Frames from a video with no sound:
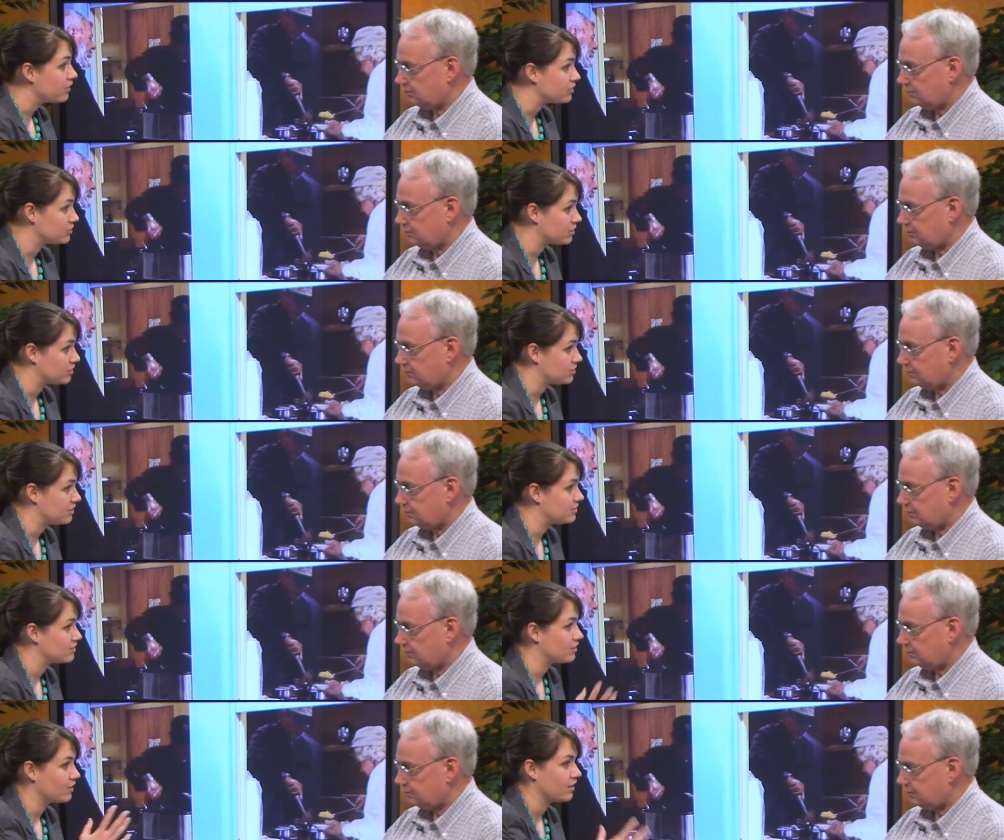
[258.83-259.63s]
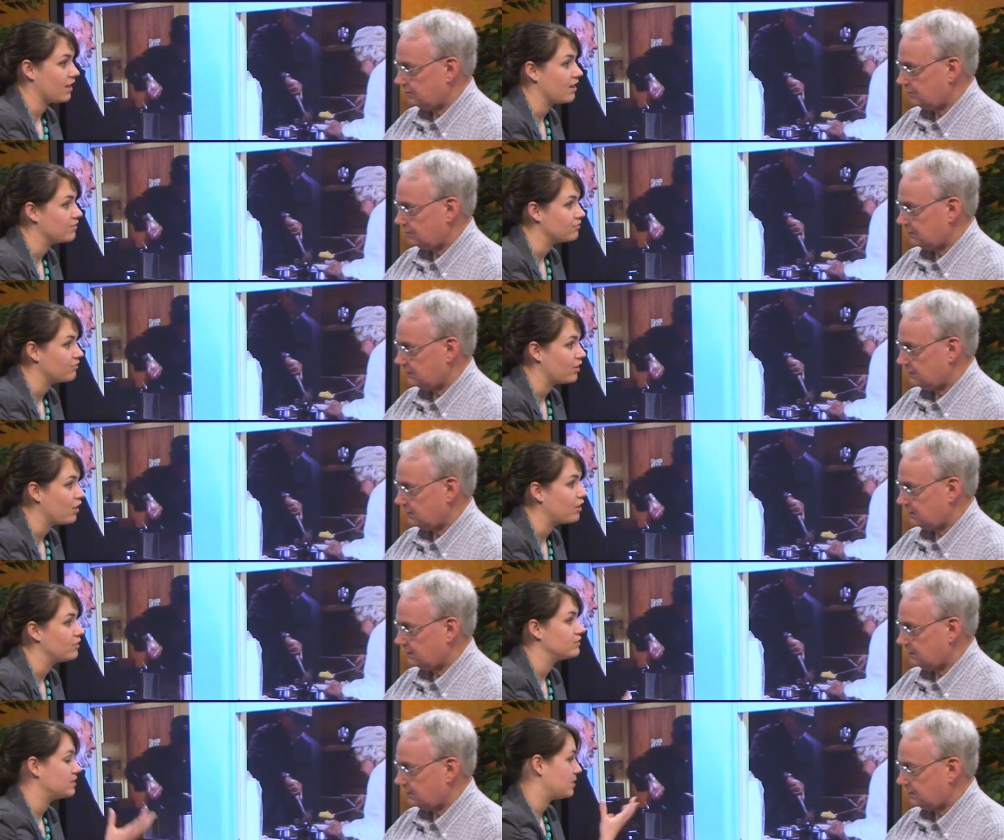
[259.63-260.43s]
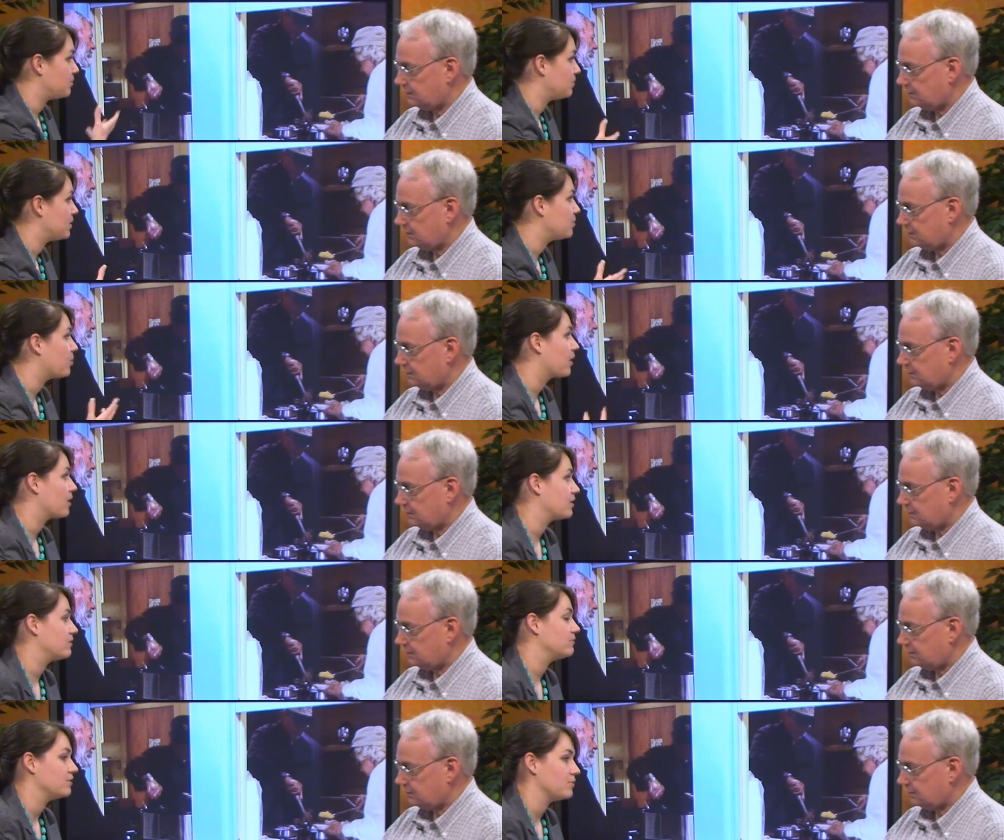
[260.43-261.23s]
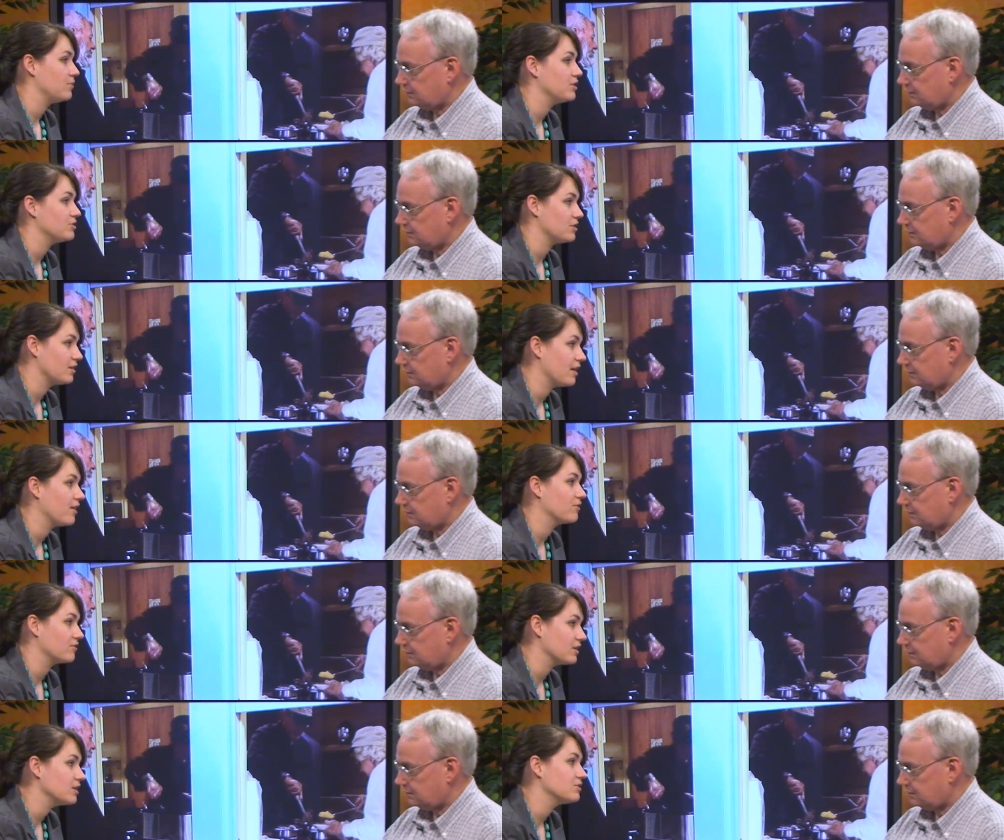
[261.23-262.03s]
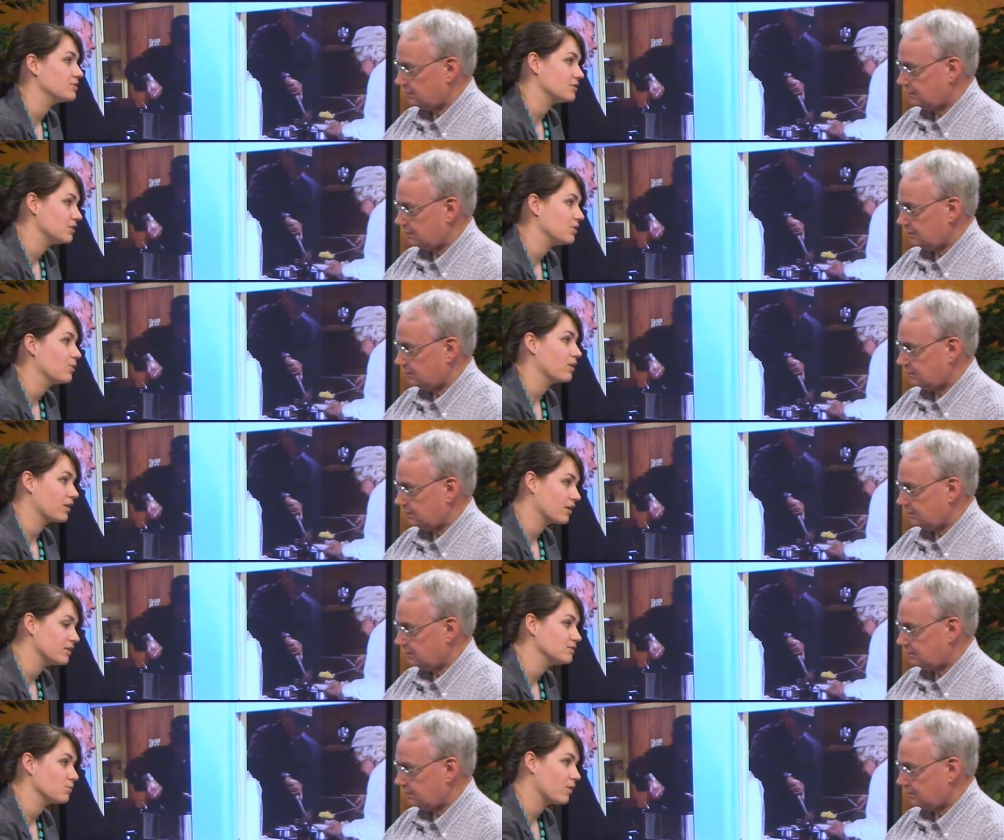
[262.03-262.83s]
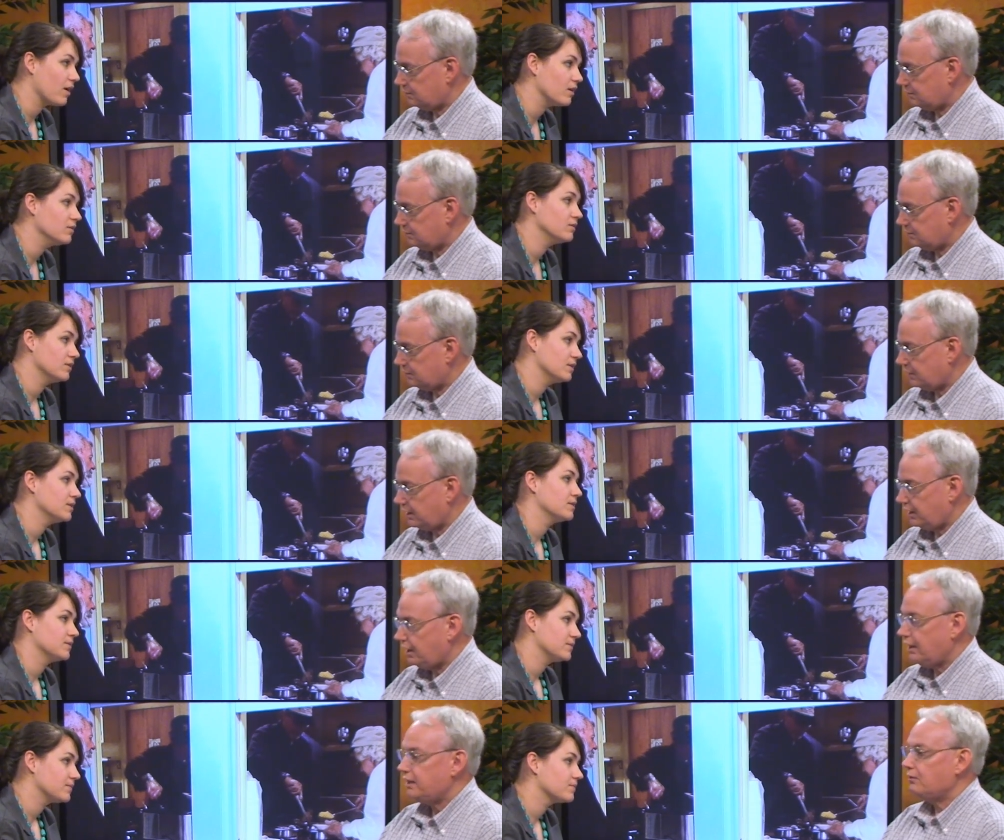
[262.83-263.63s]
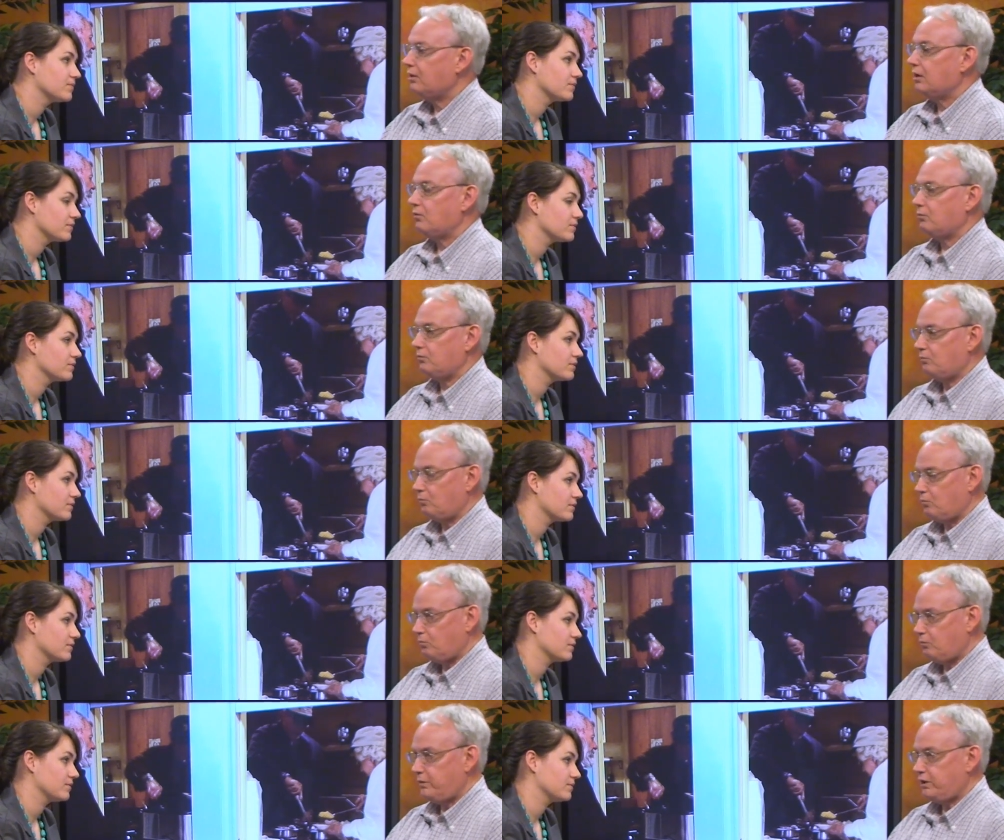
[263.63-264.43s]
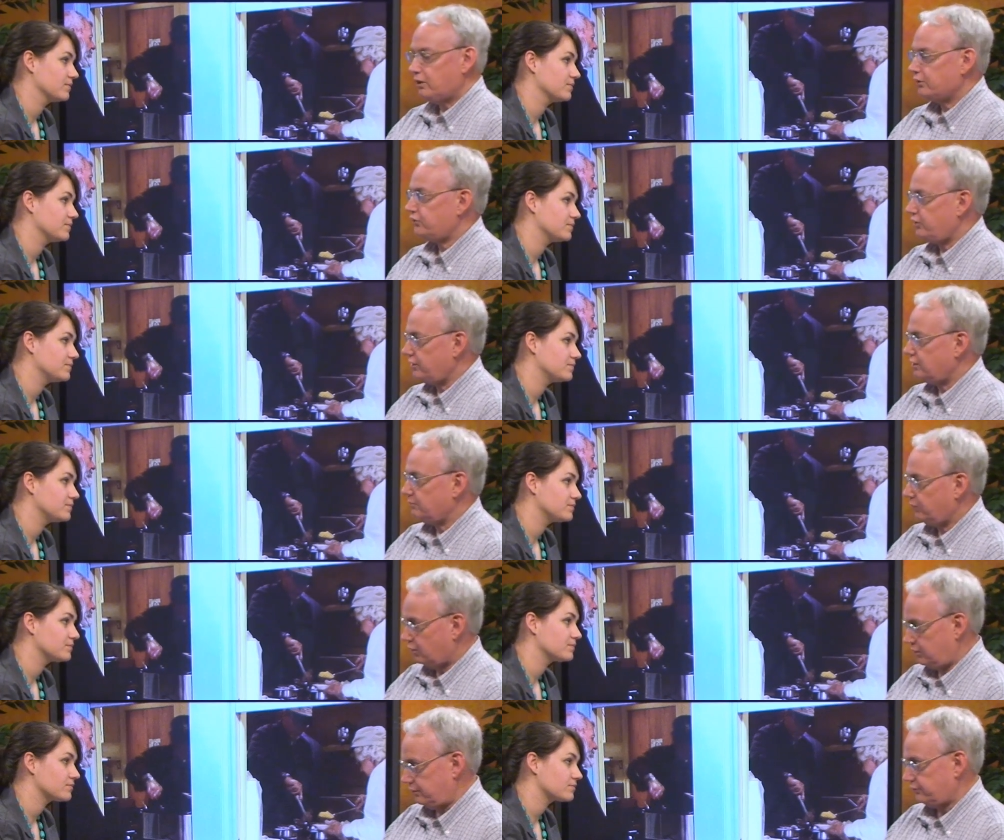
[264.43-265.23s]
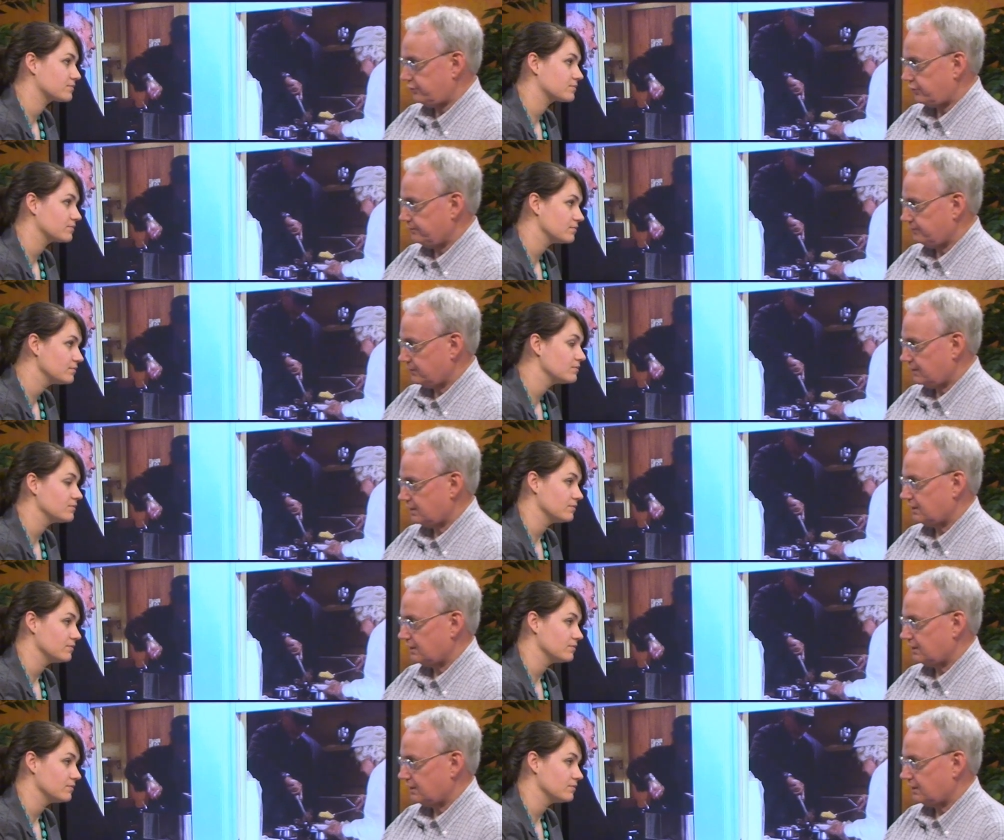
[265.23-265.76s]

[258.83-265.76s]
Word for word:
Speaker 1: if other churches could get involved and be part of the mission outreach to York as well.
Speaker 2: We are seeking partners.